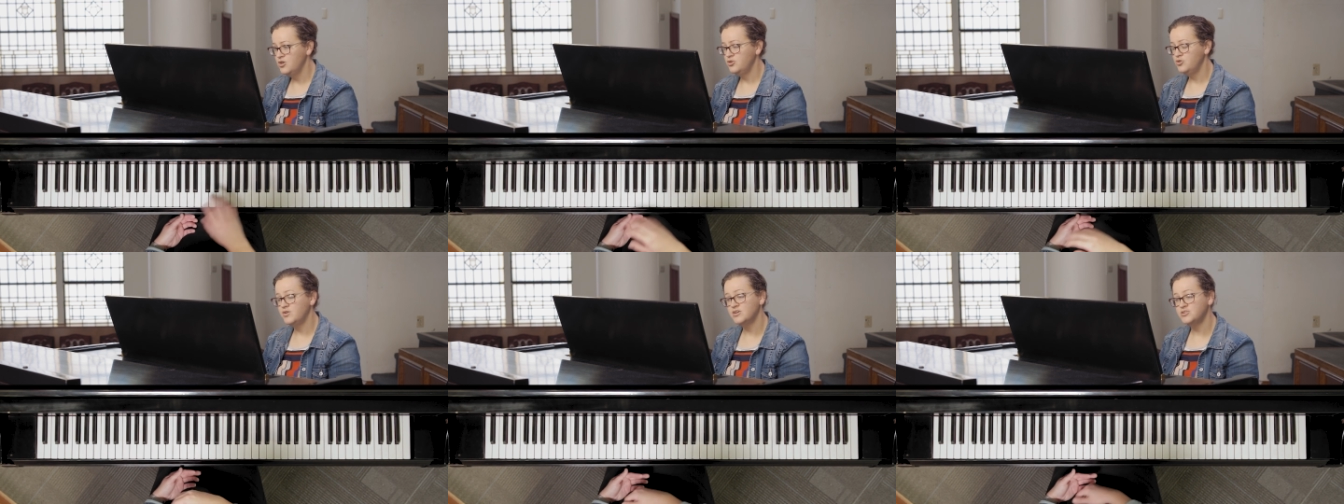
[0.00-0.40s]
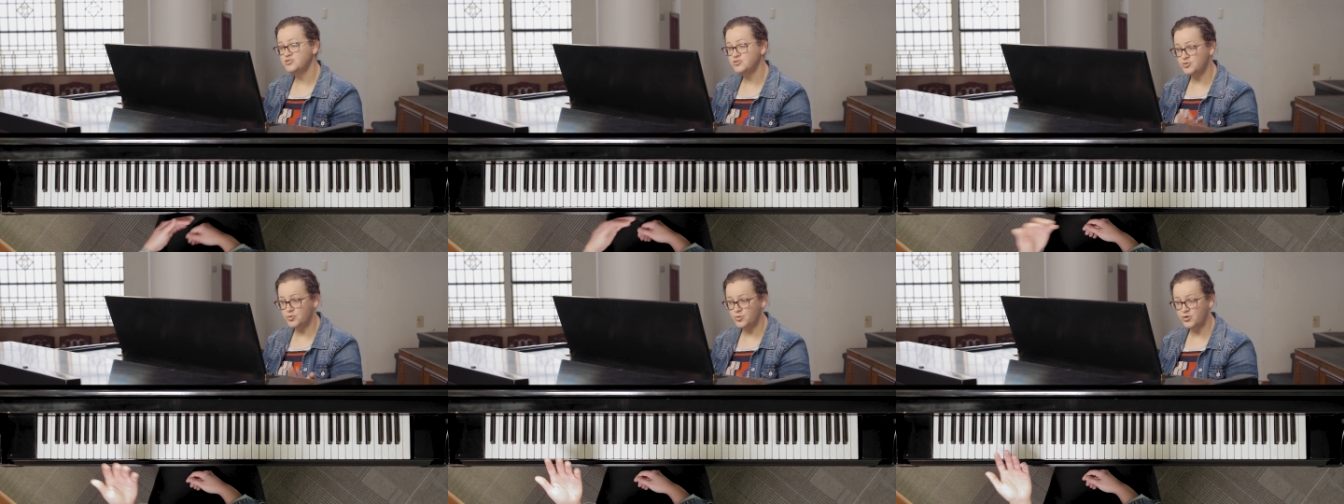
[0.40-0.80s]
You can
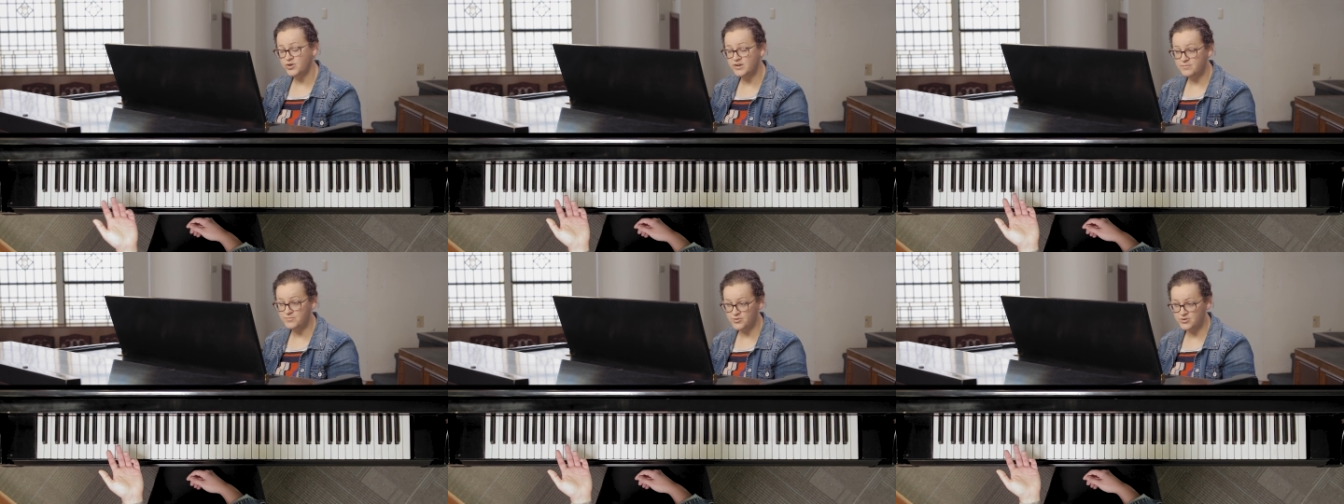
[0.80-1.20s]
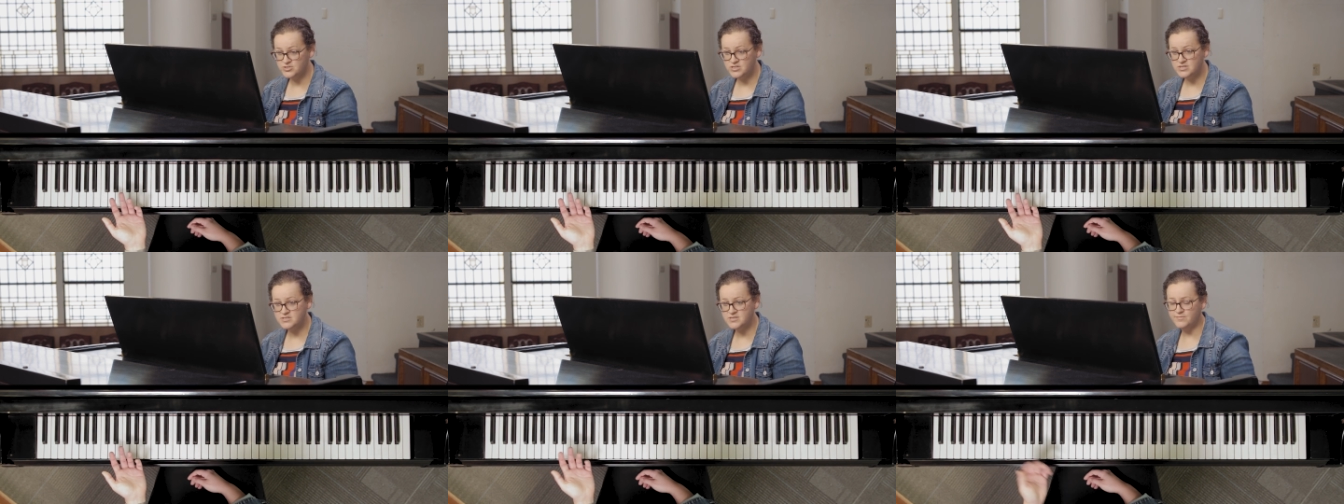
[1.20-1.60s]
do chord
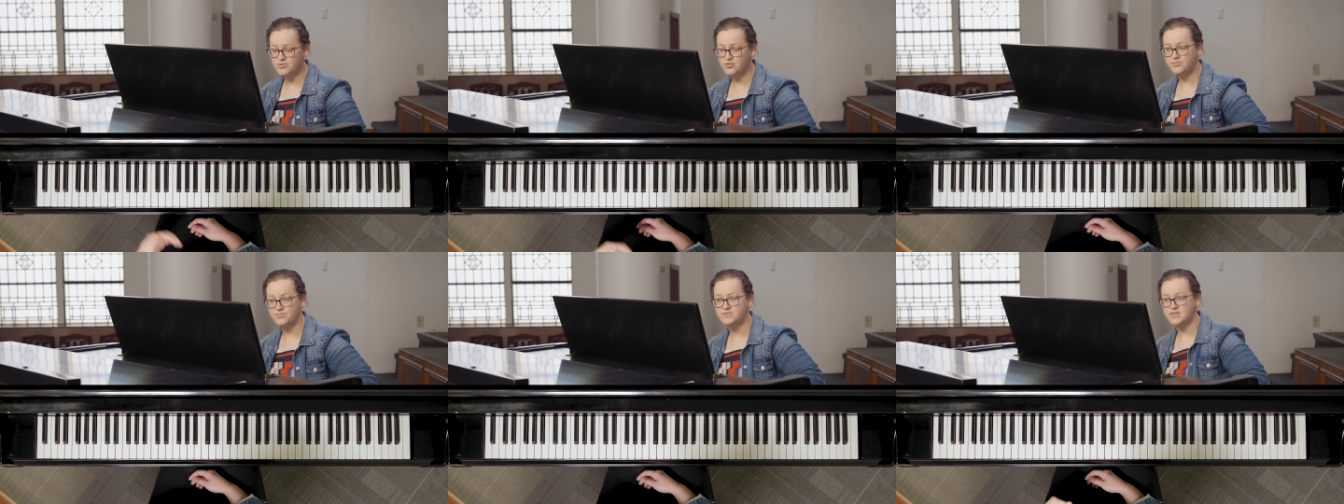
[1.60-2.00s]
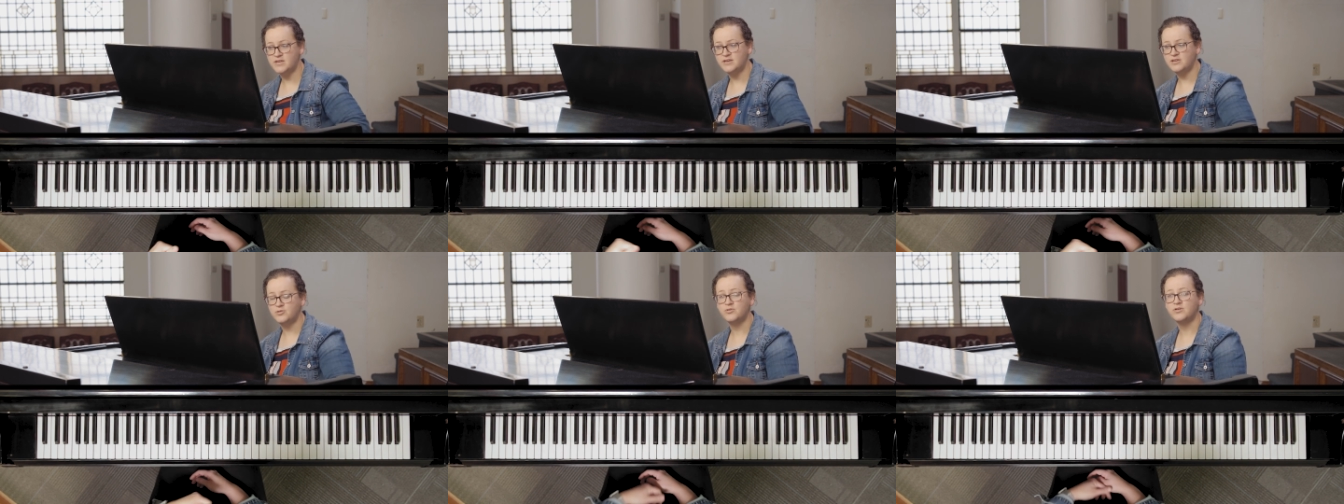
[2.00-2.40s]
inversions if you've
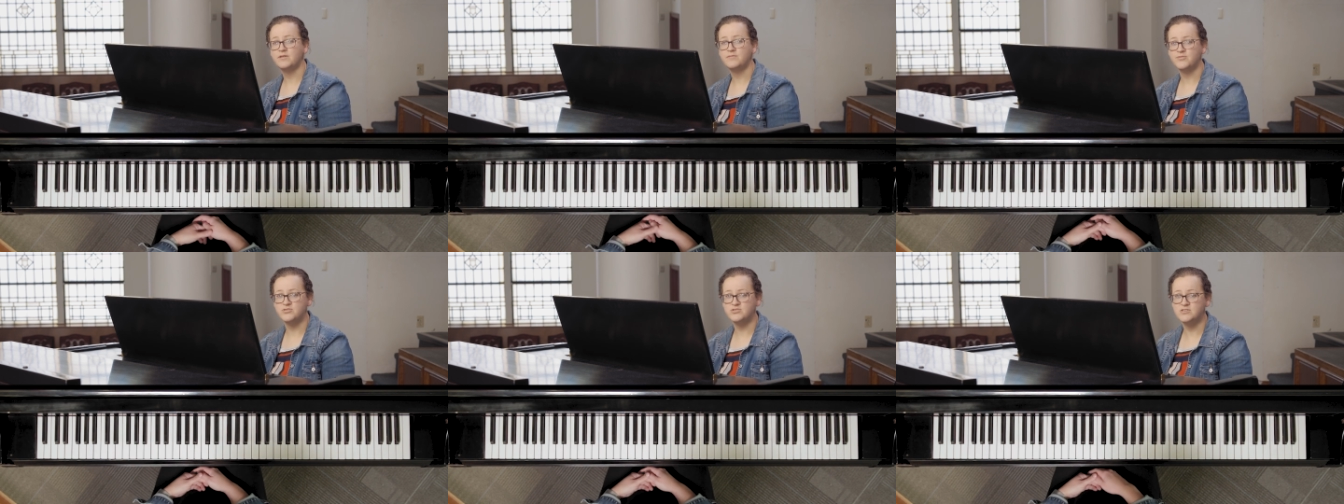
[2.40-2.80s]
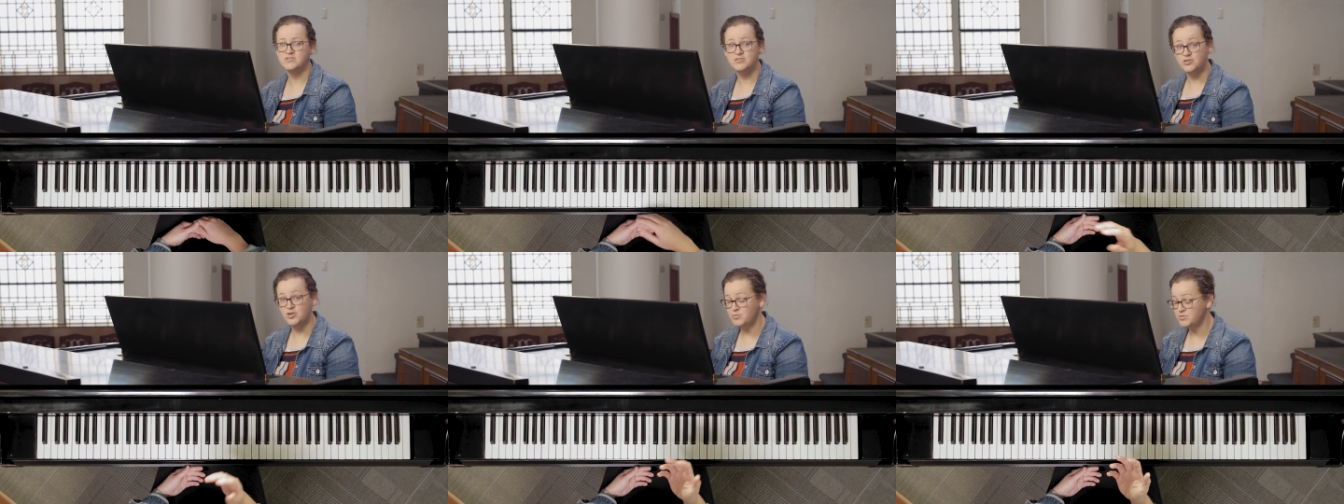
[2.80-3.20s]
studied chord inversions
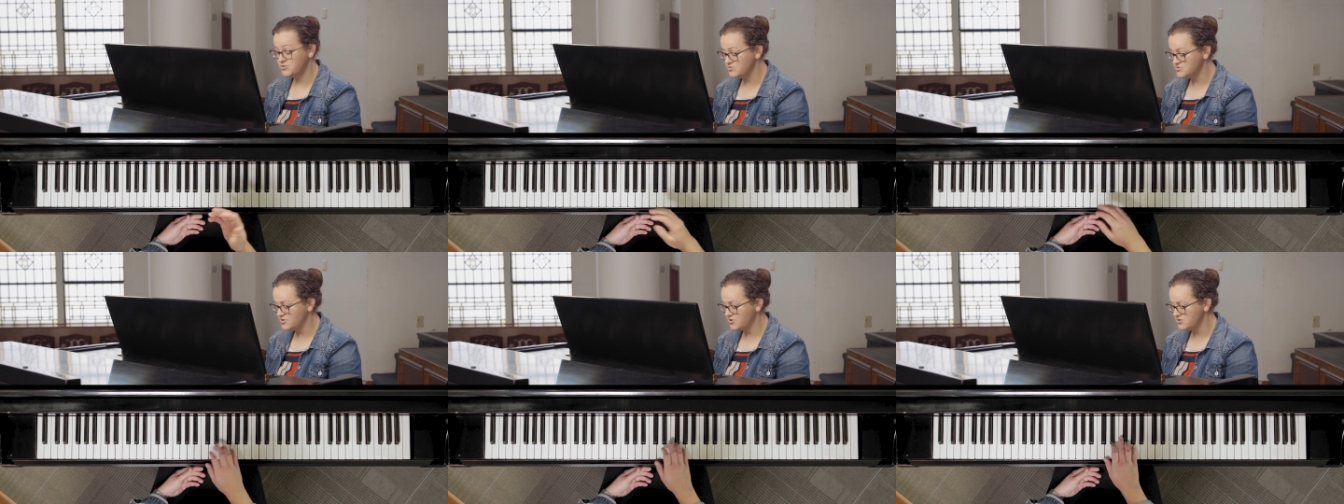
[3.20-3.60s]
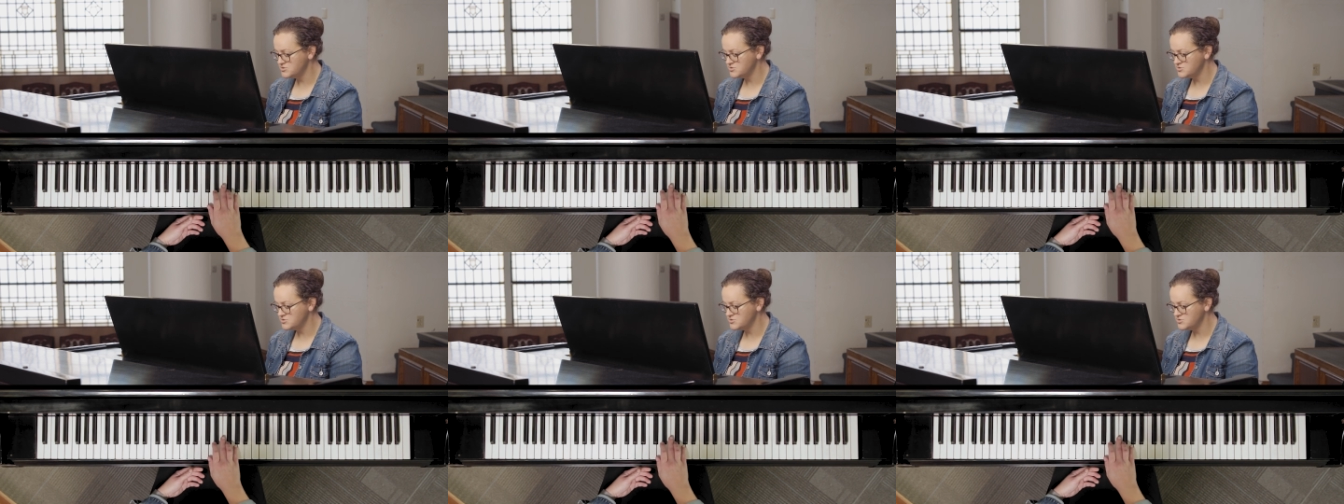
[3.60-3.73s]
and know what those are.